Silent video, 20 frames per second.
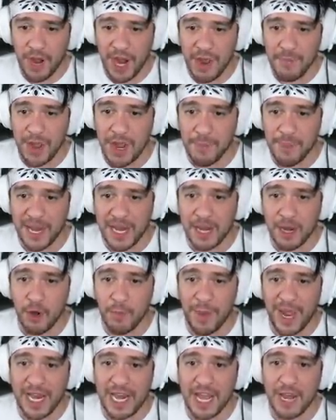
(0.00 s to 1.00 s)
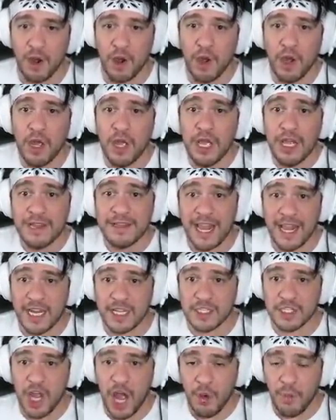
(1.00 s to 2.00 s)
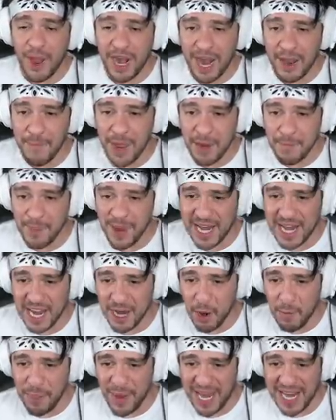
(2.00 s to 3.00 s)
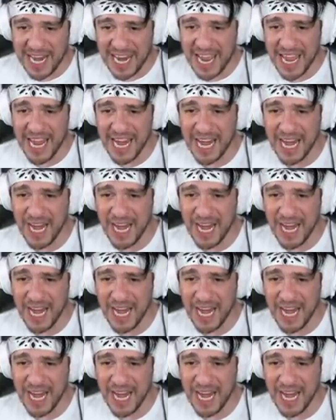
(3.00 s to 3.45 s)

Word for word: what I meant by little by little! That is not what I meant by little by